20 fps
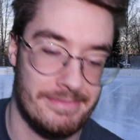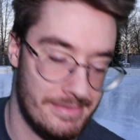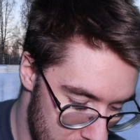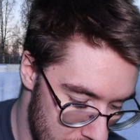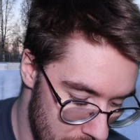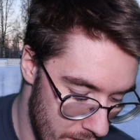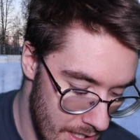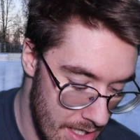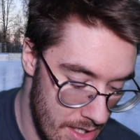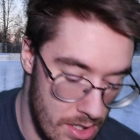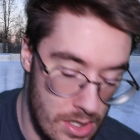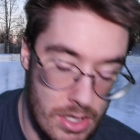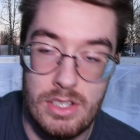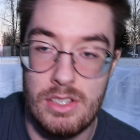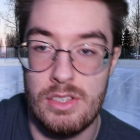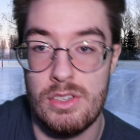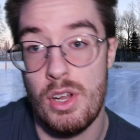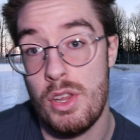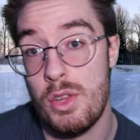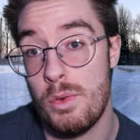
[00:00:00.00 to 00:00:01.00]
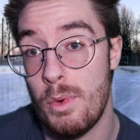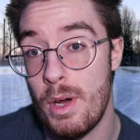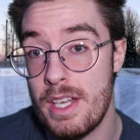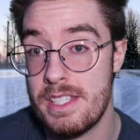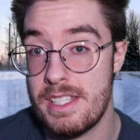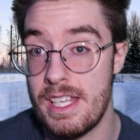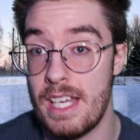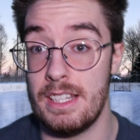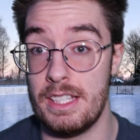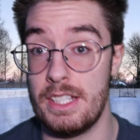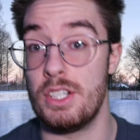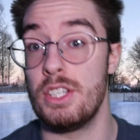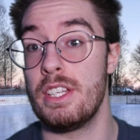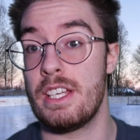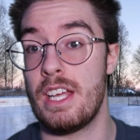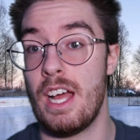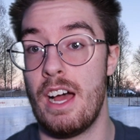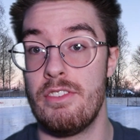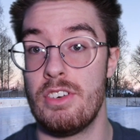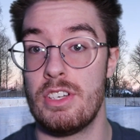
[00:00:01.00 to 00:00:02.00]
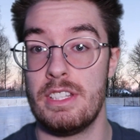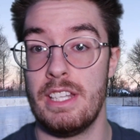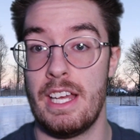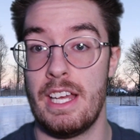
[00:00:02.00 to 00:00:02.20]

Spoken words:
So yeah, you know the ones that literally covered